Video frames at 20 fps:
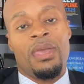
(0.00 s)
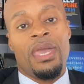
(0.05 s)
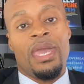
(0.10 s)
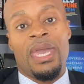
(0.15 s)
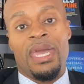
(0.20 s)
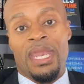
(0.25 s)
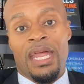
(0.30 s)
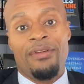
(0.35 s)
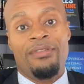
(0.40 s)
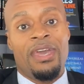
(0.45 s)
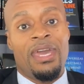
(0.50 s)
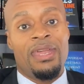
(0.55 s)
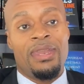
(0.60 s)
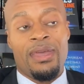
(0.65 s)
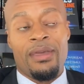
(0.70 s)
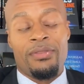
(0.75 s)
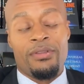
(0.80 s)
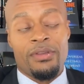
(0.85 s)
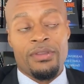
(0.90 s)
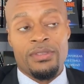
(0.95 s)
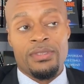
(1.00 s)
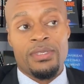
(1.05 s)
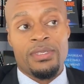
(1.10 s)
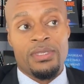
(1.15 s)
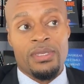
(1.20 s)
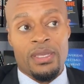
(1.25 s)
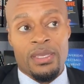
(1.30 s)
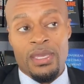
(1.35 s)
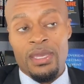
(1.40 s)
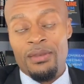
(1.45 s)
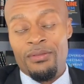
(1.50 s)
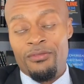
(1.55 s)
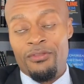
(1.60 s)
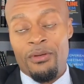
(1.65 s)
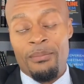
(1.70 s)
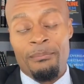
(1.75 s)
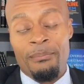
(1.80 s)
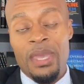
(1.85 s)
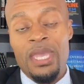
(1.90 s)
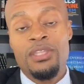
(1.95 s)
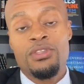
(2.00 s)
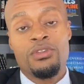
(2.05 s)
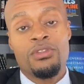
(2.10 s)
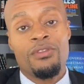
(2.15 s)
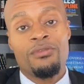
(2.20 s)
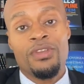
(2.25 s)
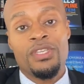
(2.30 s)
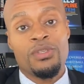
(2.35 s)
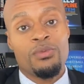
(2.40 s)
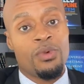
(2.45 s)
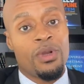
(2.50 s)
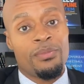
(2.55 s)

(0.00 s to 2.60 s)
And I've had athletes, again, from major Division